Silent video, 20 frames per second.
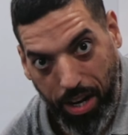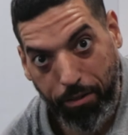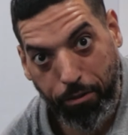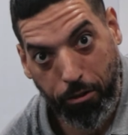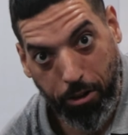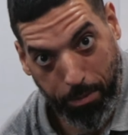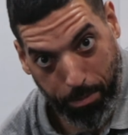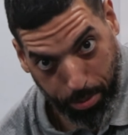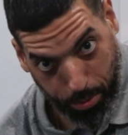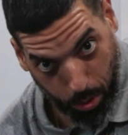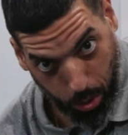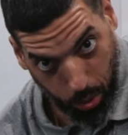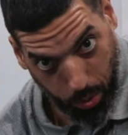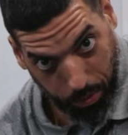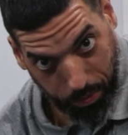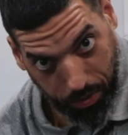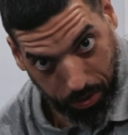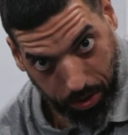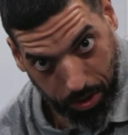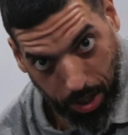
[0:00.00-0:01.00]
never
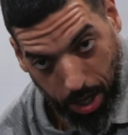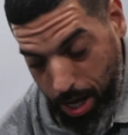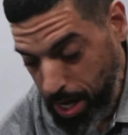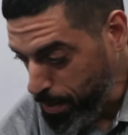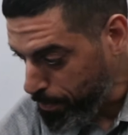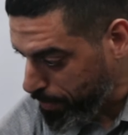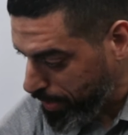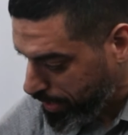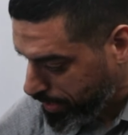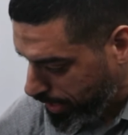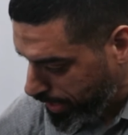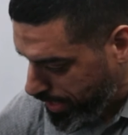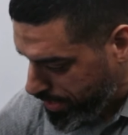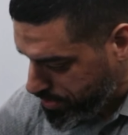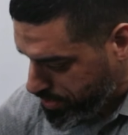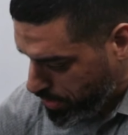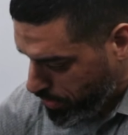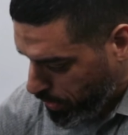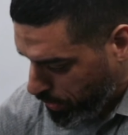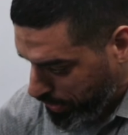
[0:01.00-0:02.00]
improves,
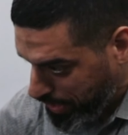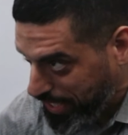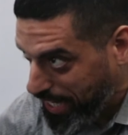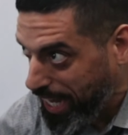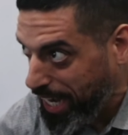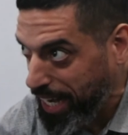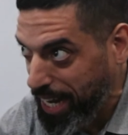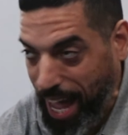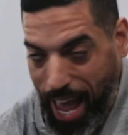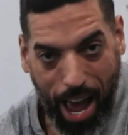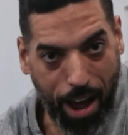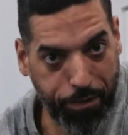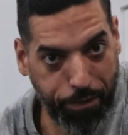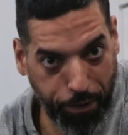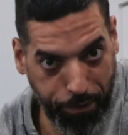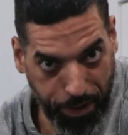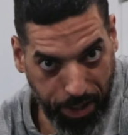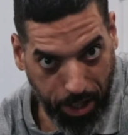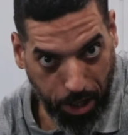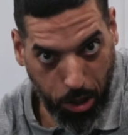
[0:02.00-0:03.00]
because they're only getting half
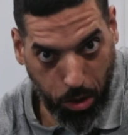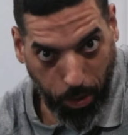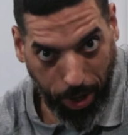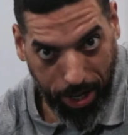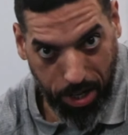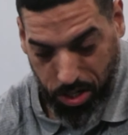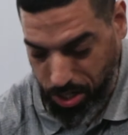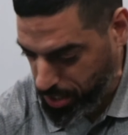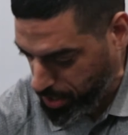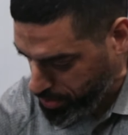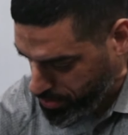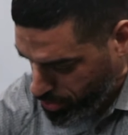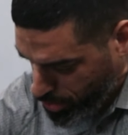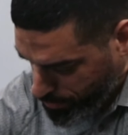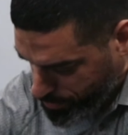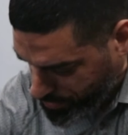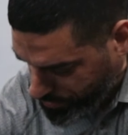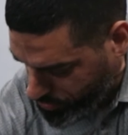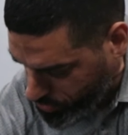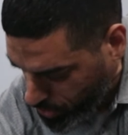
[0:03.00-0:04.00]
of the equation in
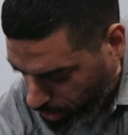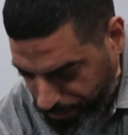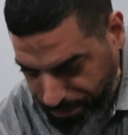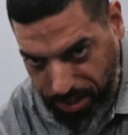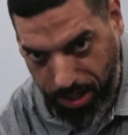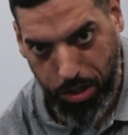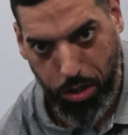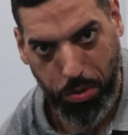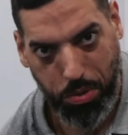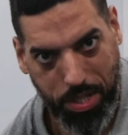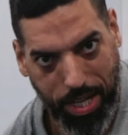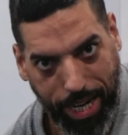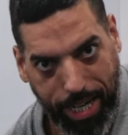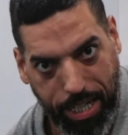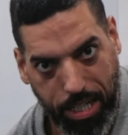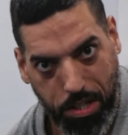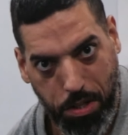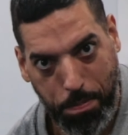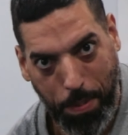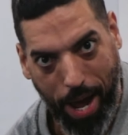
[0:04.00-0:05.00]
terms of soft tissue
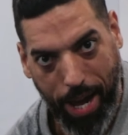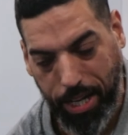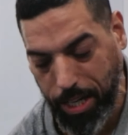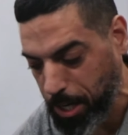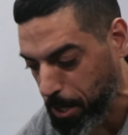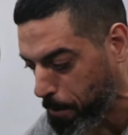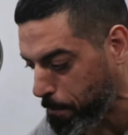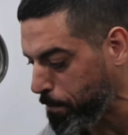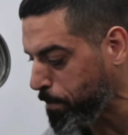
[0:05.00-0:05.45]
tightness back here.